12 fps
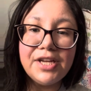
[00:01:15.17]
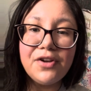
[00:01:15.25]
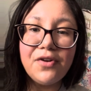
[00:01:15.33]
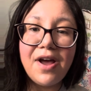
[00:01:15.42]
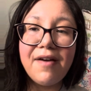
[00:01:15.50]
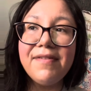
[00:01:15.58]

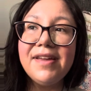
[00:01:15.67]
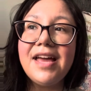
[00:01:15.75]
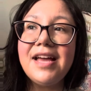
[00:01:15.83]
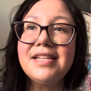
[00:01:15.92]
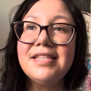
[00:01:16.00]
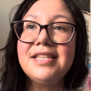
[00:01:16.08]
having
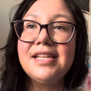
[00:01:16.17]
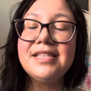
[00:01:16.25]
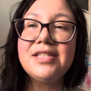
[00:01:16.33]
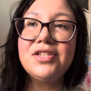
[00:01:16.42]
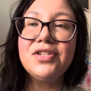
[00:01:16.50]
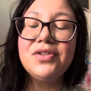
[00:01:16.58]
access
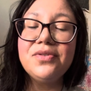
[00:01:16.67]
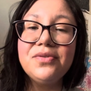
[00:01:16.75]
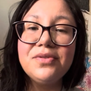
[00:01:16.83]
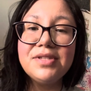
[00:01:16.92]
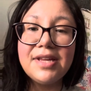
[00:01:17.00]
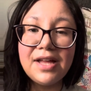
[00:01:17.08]
to
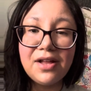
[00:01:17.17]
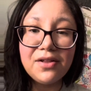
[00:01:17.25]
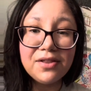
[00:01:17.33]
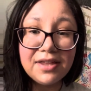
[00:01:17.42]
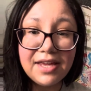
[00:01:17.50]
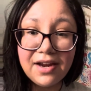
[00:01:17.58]

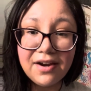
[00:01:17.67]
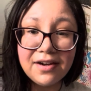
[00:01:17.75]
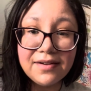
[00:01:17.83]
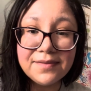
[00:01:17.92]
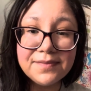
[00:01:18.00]
healthcare,